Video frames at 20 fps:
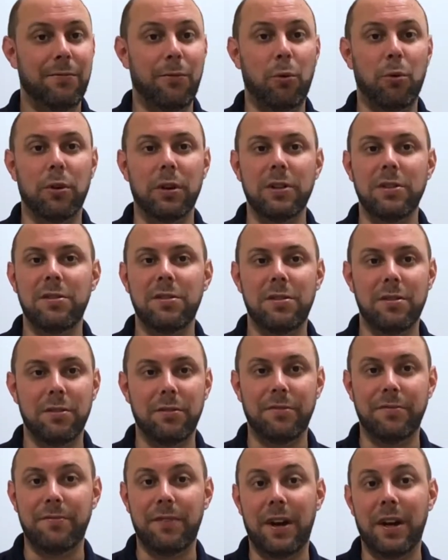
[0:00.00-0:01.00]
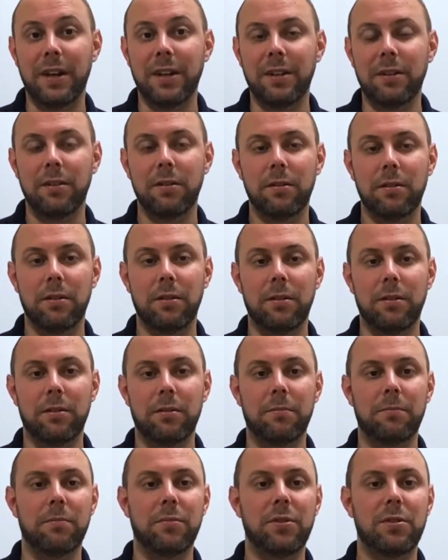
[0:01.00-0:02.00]
4 is still fine.
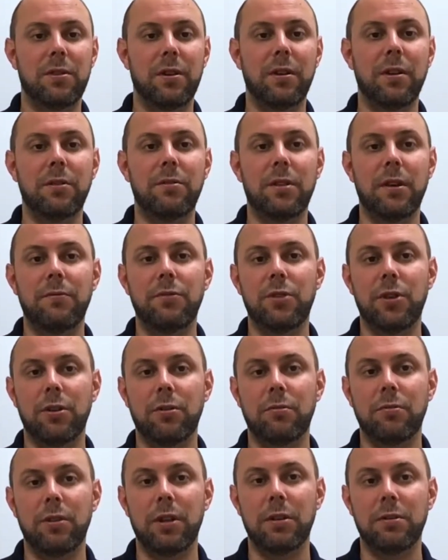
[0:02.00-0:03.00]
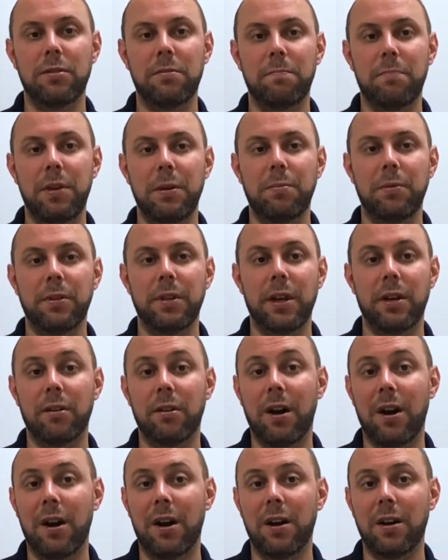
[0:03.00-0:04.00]
Studies have shown that people that
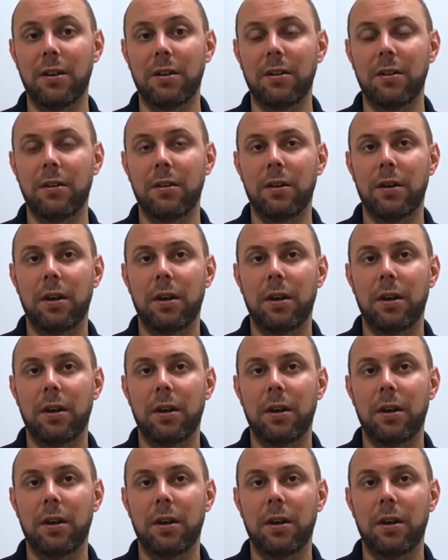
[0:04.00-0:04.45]
are on